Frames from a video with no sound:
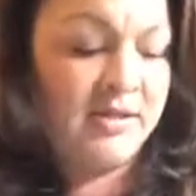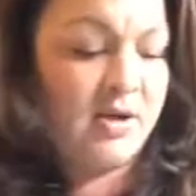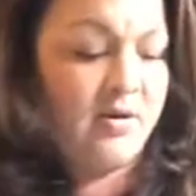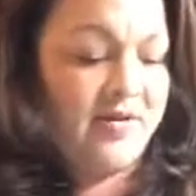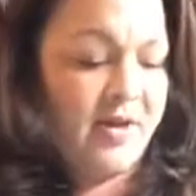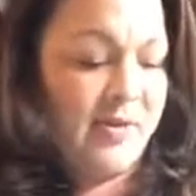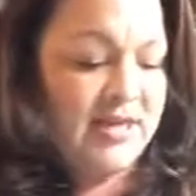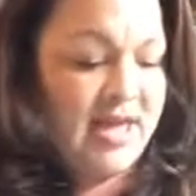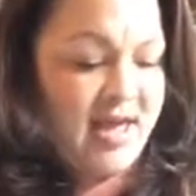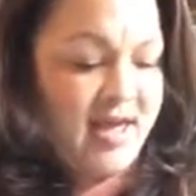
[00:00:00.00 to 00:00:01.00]
I thought,
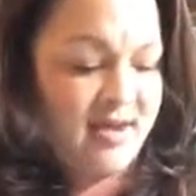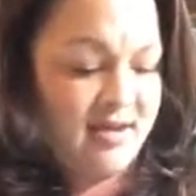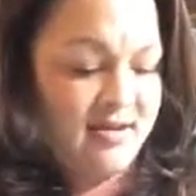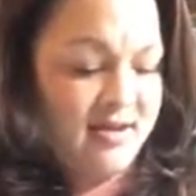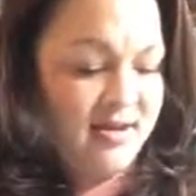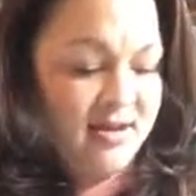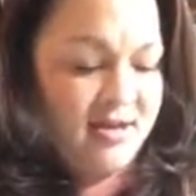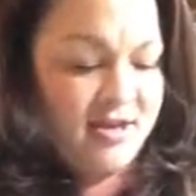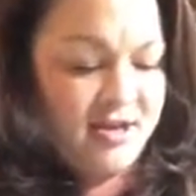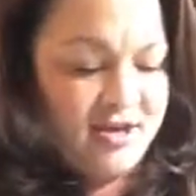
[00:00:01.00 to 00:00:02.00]
what the heck?
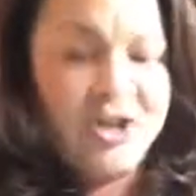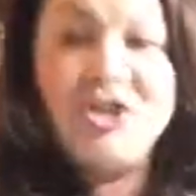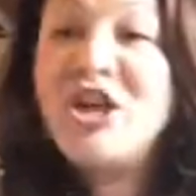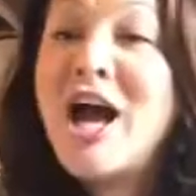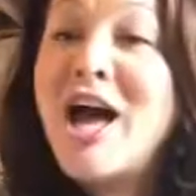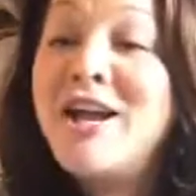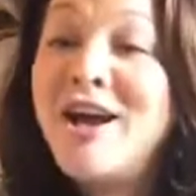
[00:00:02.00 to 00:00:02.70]
She got,